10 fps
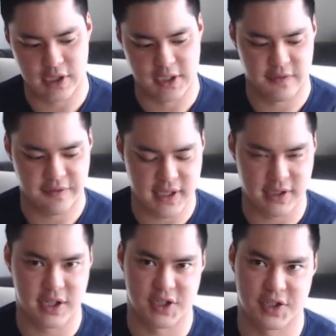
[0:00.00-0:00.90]
2015,
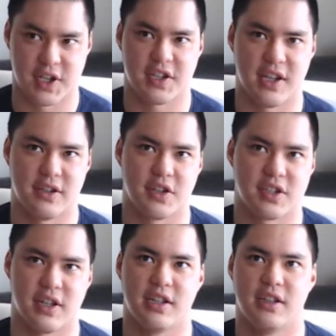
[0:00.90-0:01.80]
2016,
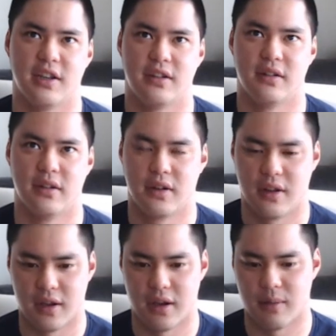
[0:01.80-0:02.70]
2018,
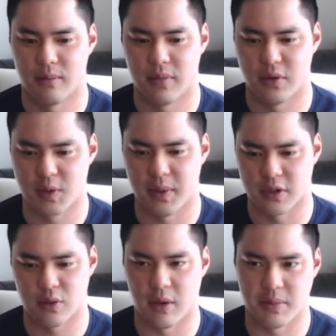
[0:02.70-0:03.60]
there's been a
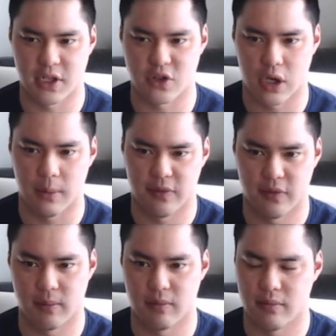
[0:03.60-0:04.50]
20% drop
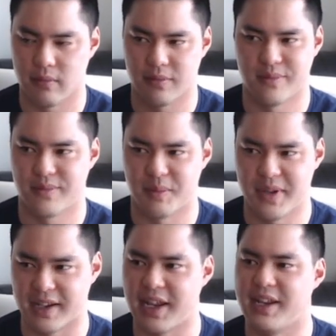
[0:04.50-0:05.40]
from the
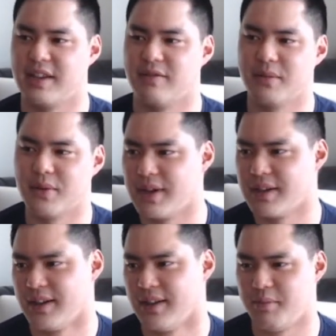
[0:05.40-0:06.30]
peak at any given point,
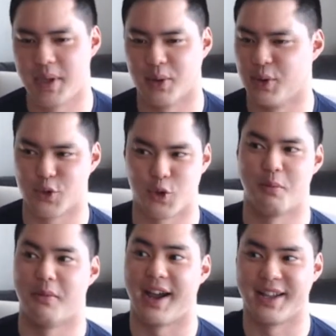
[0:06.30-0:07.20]
and people lose their
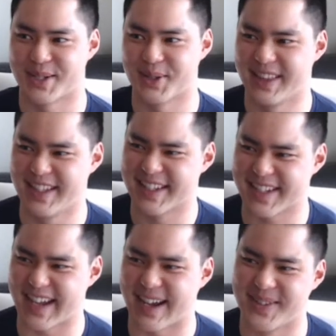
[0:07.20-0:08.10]
minds when this
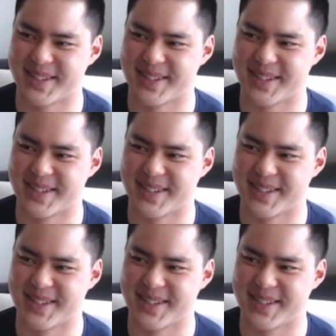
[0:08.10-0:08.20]
happens.